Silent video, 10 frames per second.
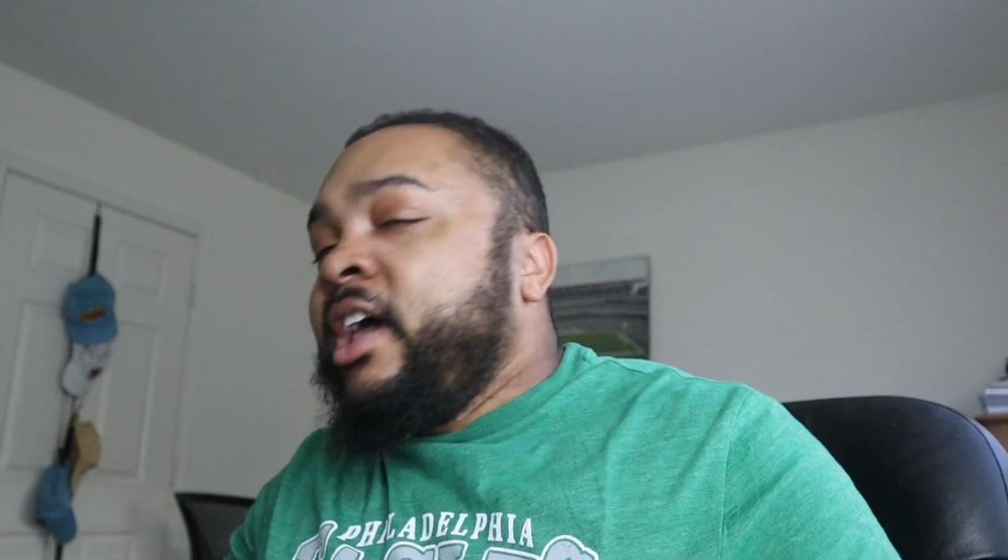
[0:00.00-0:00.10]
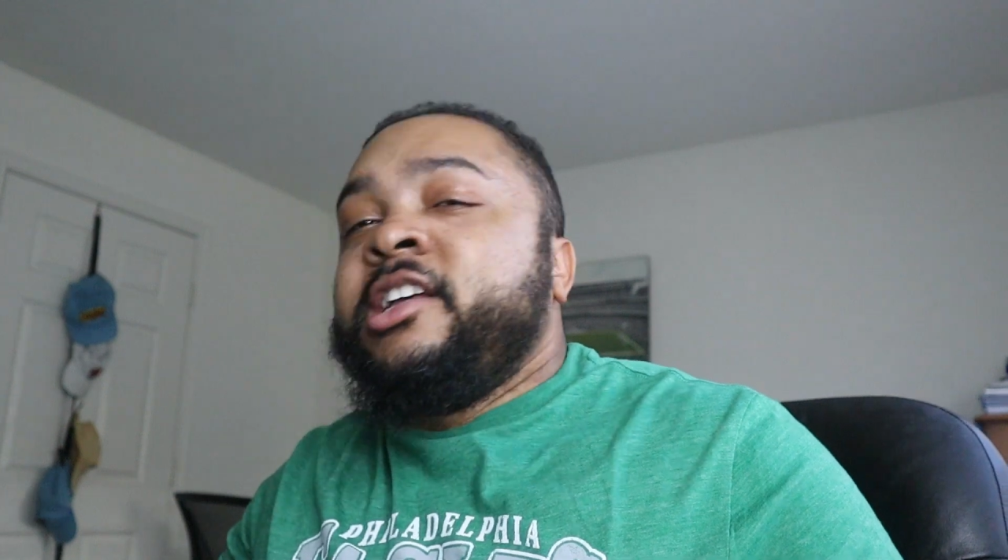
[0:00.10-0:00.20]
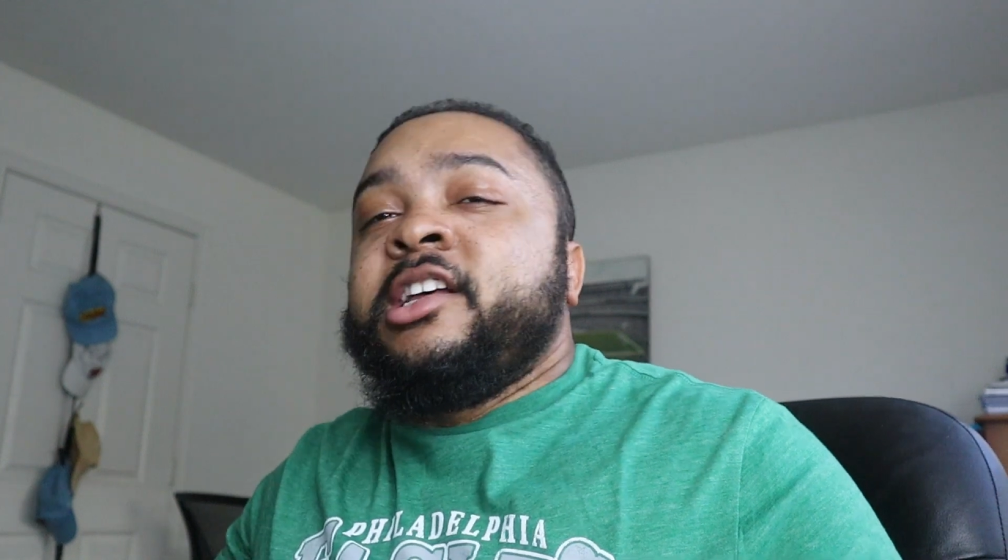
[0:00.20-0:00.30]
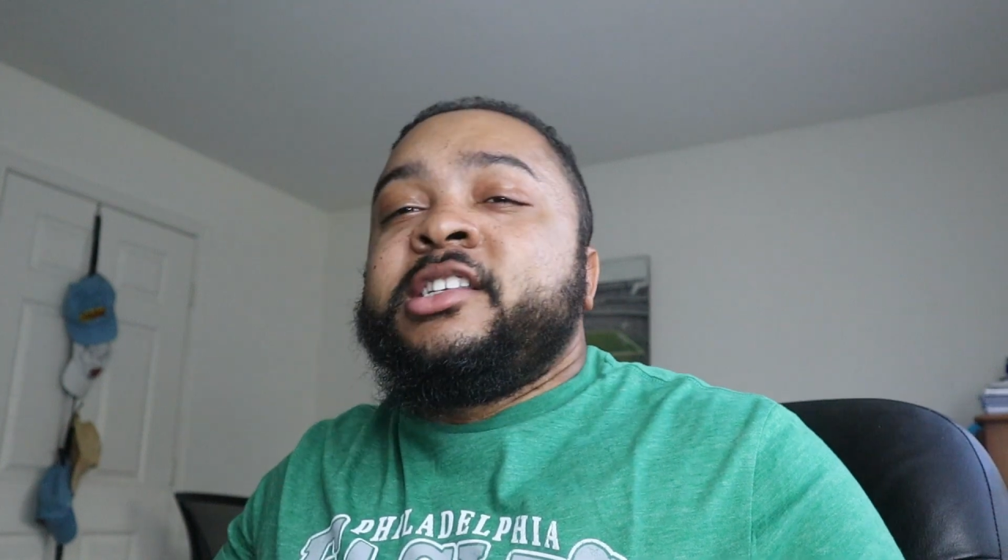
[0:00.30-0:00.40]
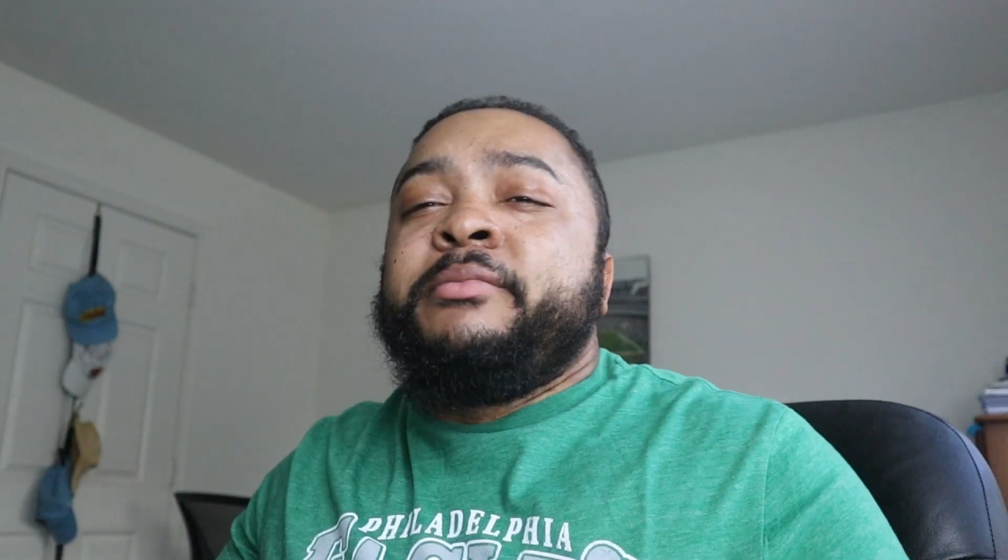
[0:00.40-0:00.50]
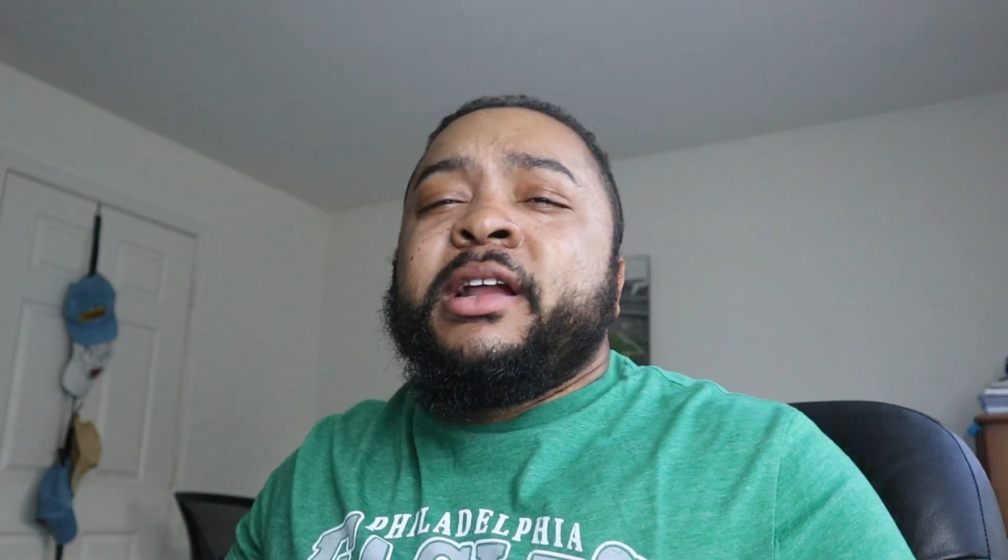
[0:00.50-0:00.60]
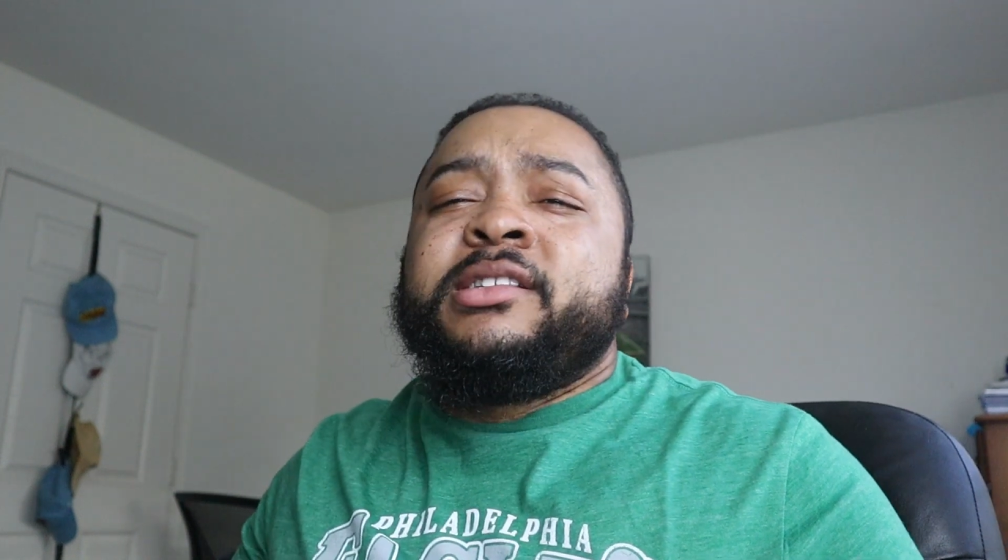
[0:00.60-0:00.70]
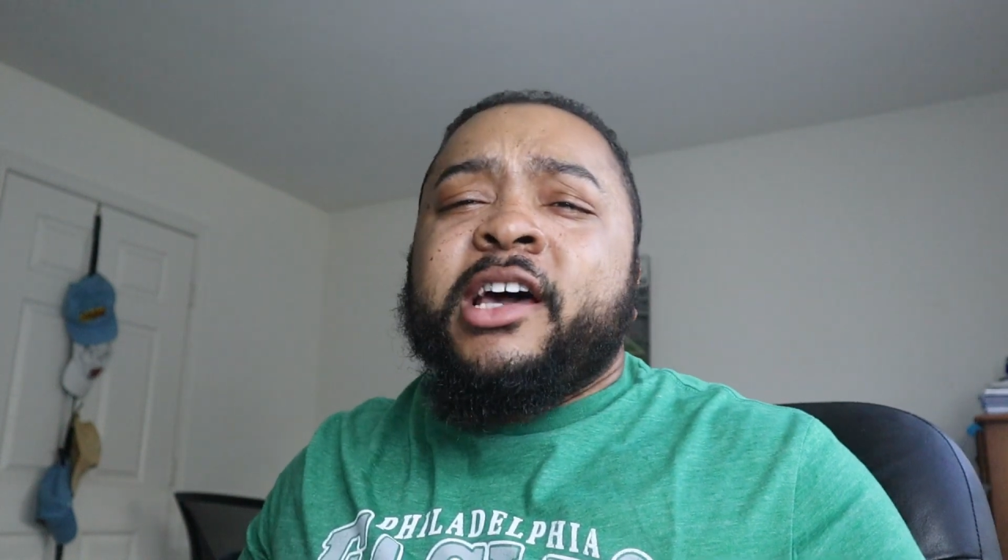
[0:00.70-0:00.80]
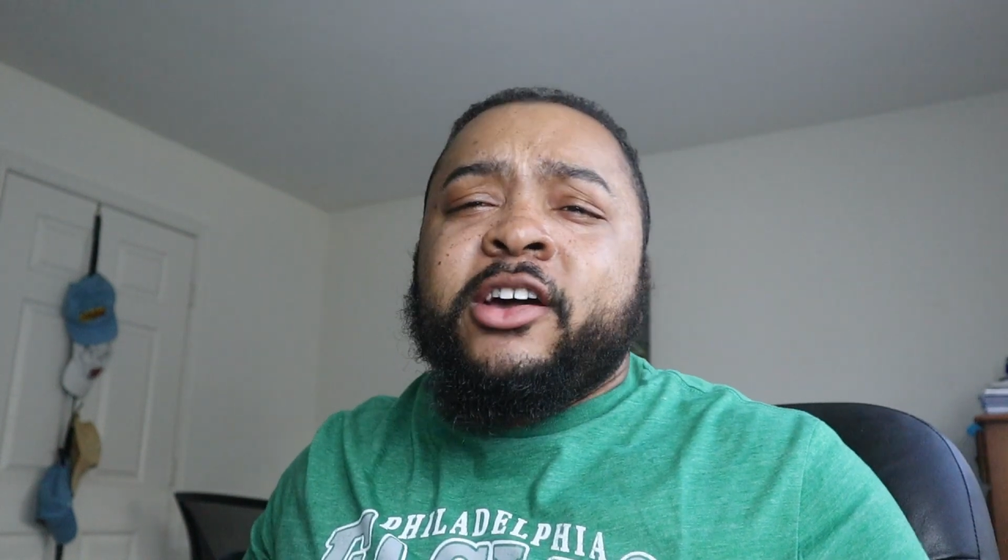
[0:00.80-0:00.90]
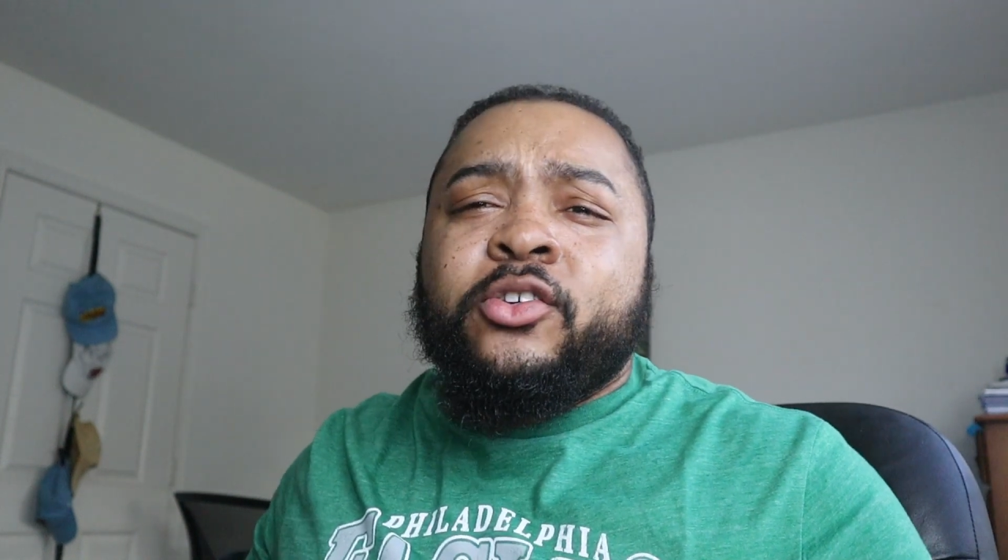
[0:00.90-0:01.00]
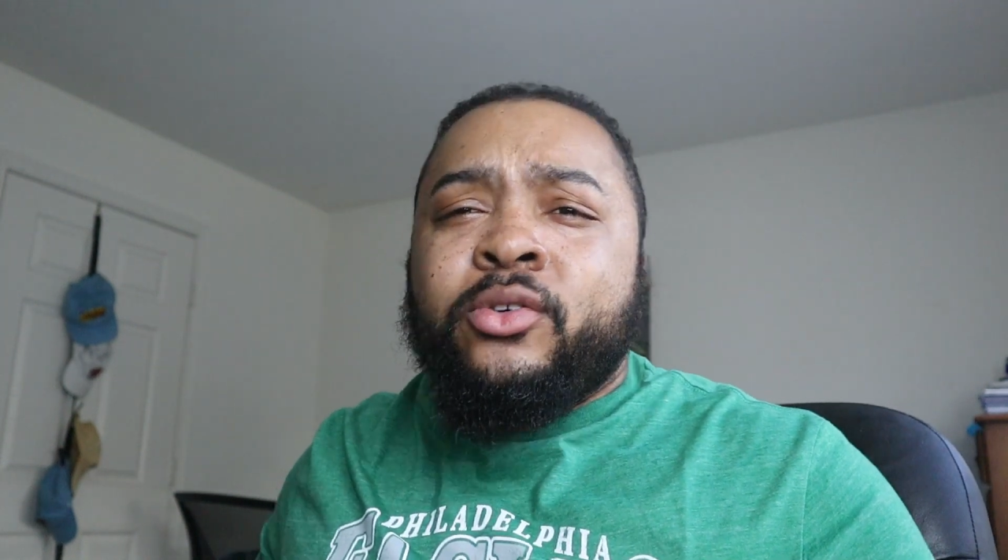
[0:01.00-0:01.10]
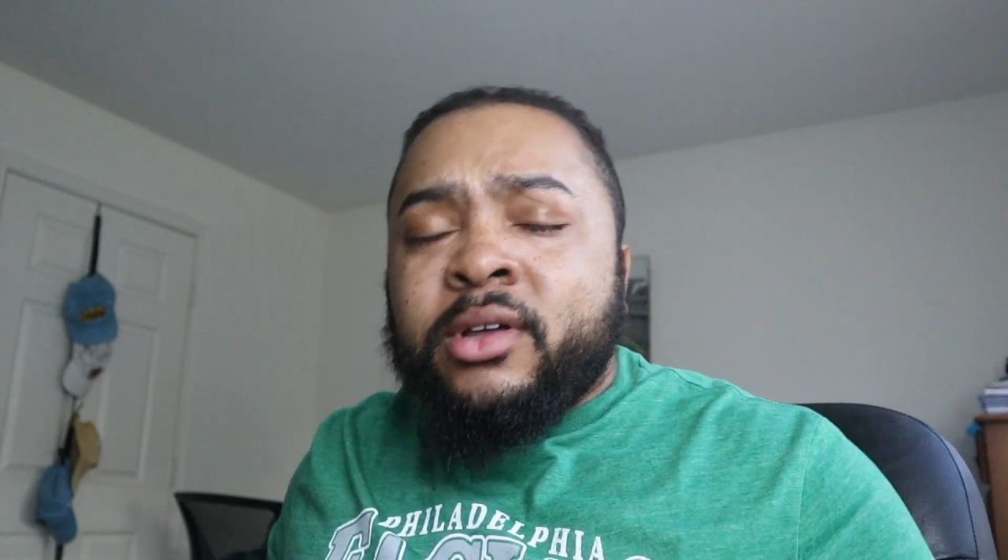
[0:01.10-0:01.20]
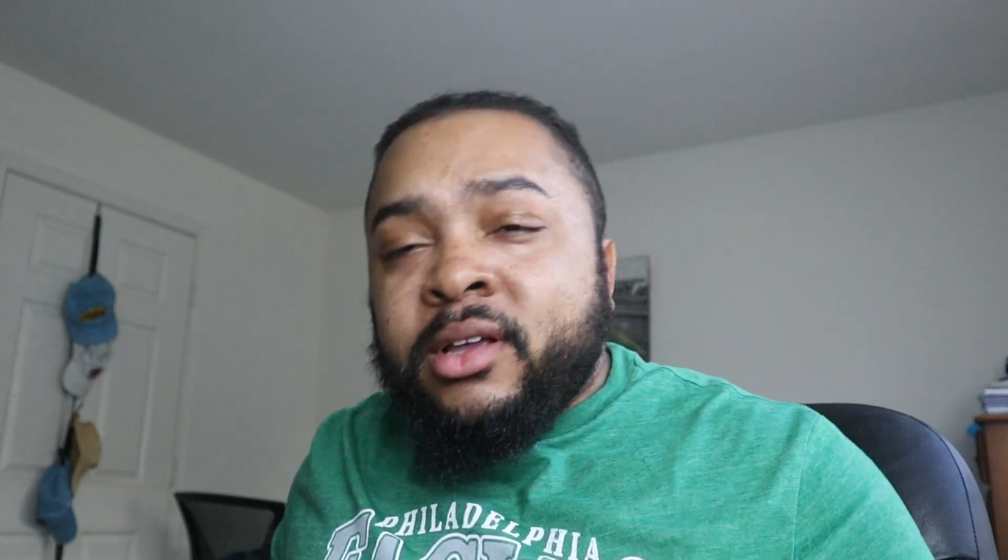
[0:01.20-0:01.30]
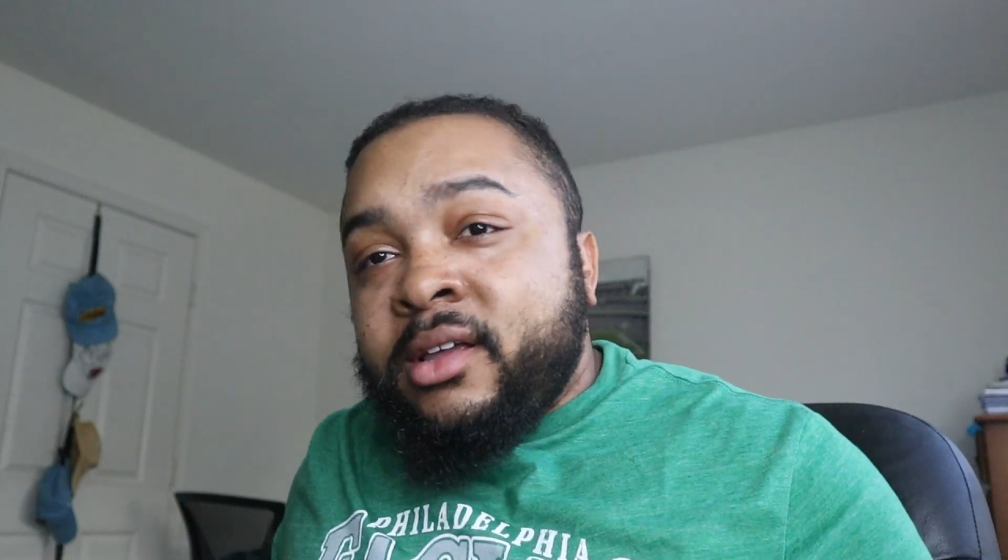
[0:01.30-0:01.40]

as you see by the title,